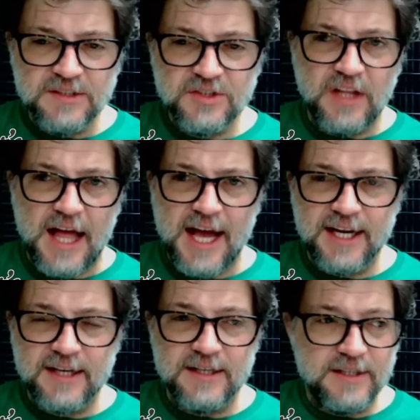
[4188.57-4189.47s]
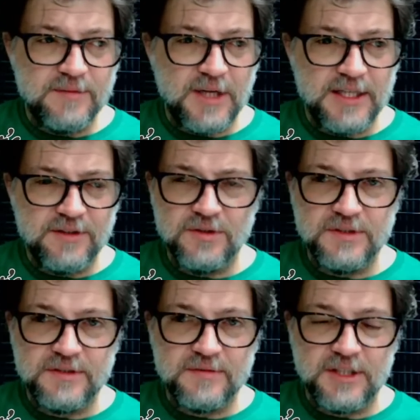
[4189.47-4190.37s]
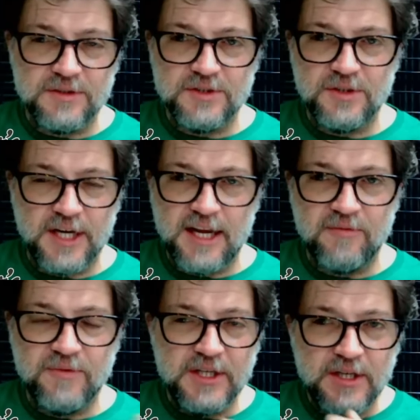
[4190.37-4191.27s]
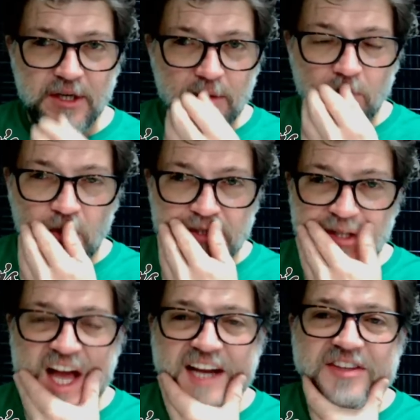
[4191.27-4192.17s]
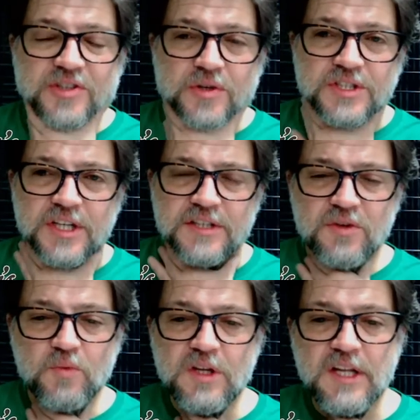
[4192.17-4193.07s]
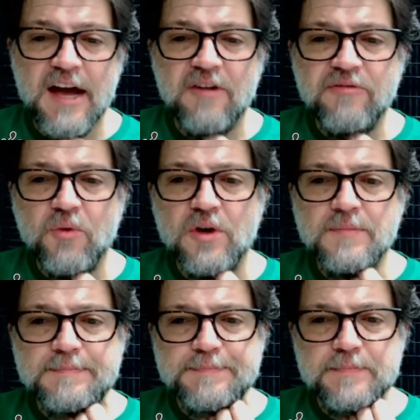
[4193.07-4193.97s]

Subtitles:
slack. There's because you're going to have more slack than your adjuster will allow for.